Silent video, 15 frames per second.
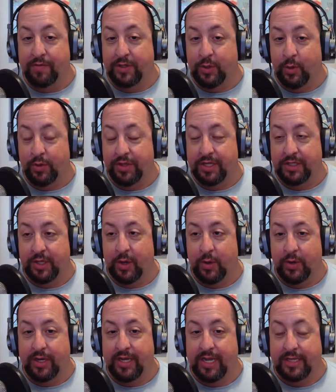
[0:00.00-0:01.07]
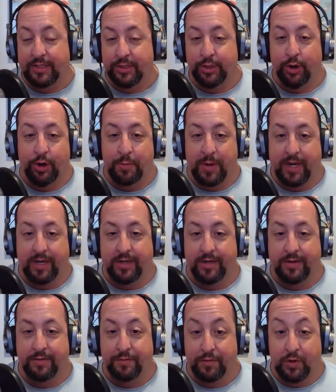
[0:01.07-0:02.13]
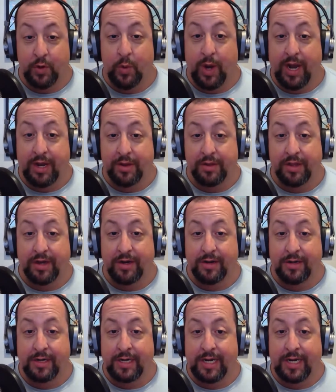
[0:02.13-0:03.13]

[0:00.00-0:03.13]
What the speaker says: is holding his own against Starman for a while there,